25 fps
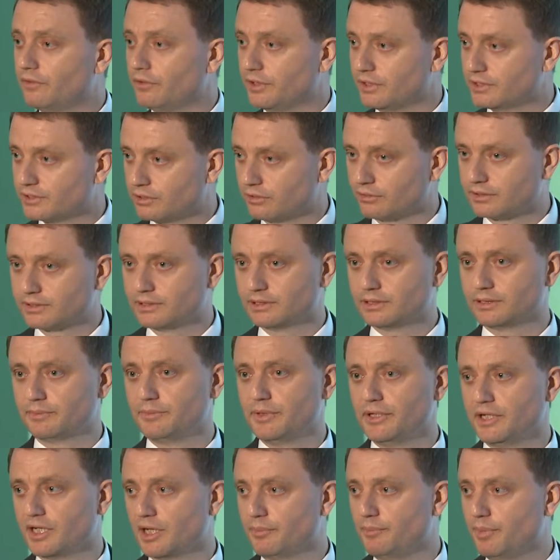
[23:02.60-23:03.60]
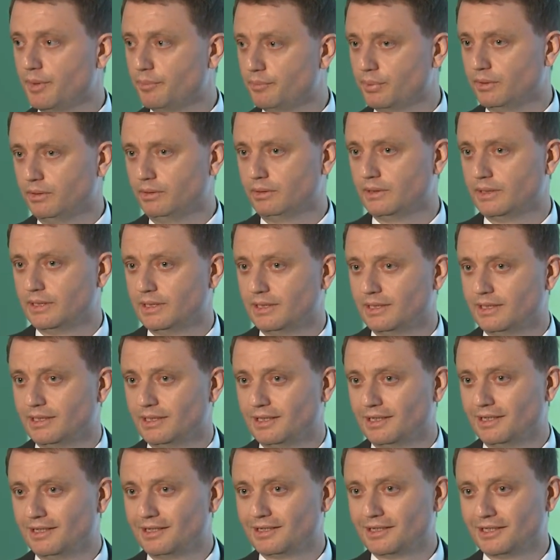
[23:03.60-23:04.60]
resources, meaning people,
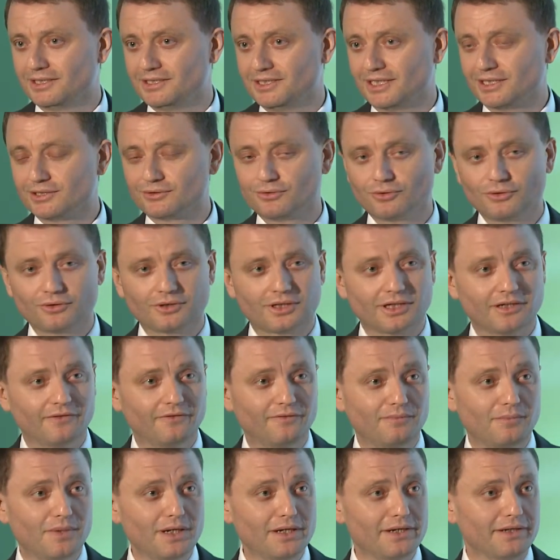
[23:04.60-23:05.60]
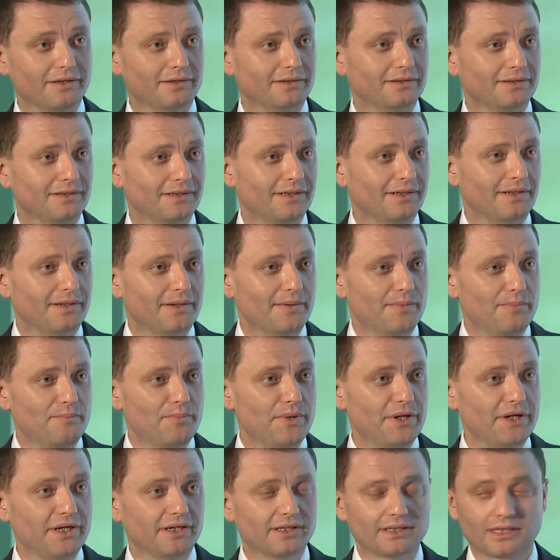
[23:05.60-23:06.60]
and I just do not have money,
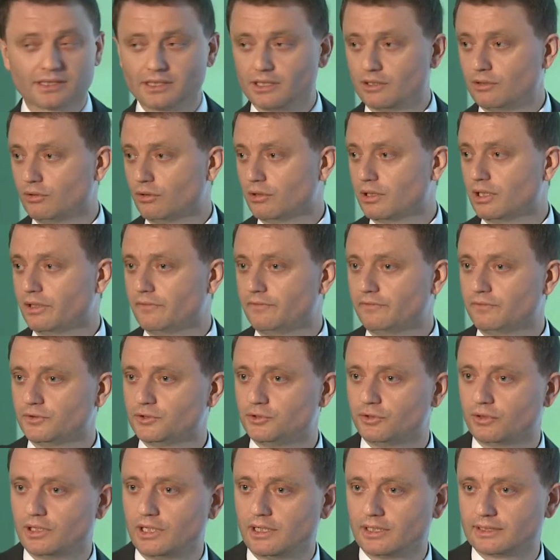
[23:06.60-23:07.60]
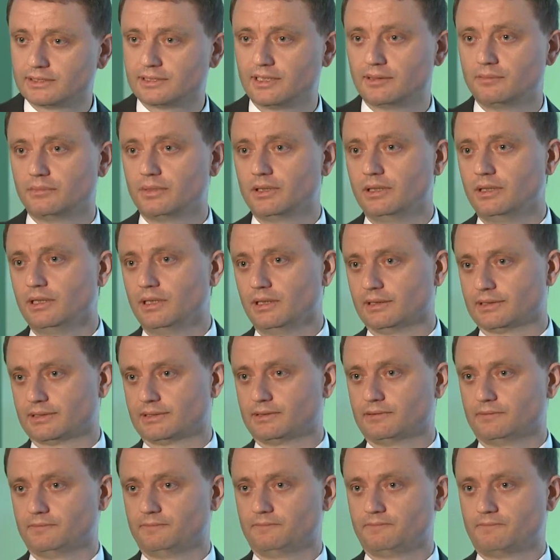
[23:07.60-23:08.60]
meaning that I do not have to hire somebody
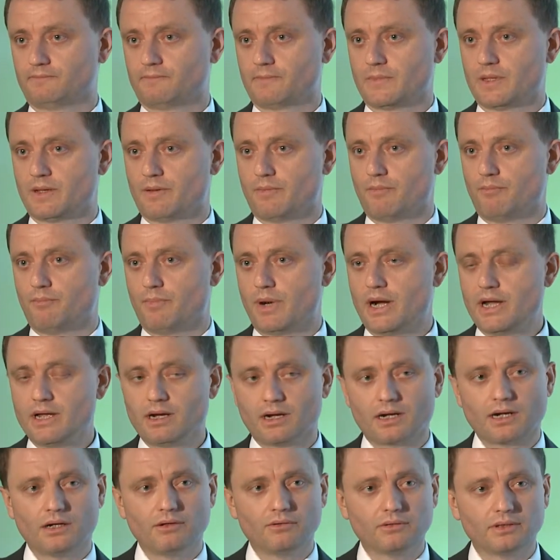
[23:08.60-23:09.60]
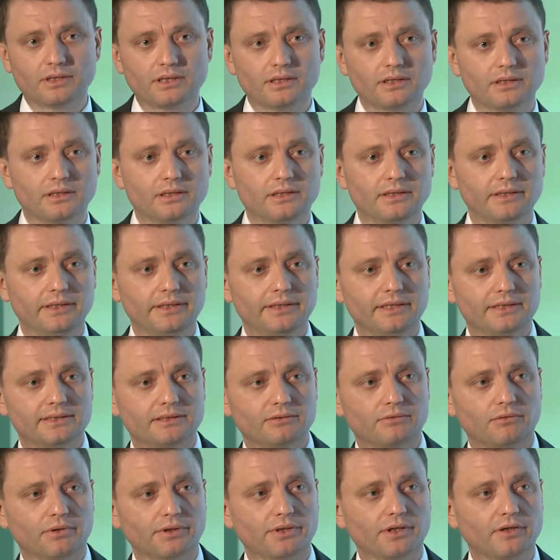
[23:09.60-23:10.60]
else. My accountant is
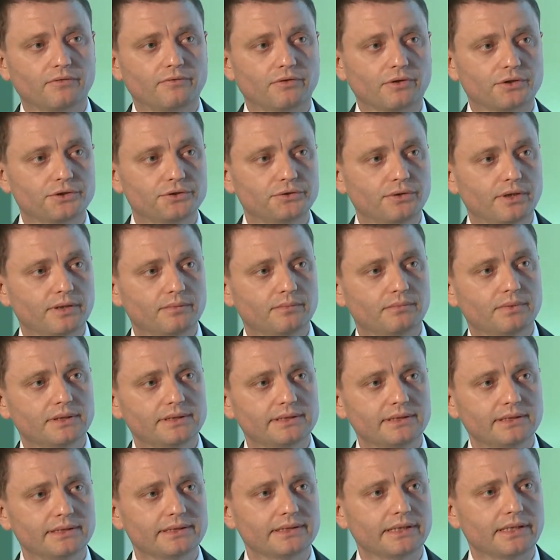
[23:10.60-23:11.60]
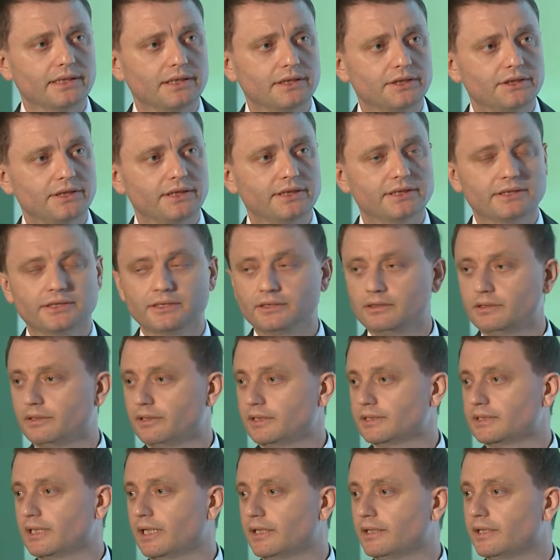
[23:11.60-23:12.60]
working for 2 embassies, and she's
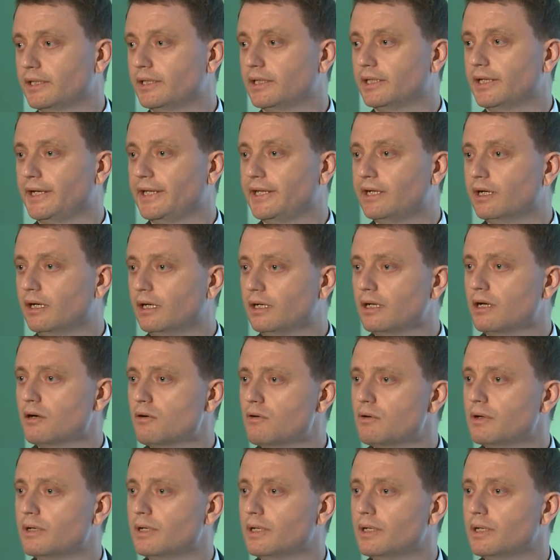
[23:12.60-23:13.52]
residing in Riga now.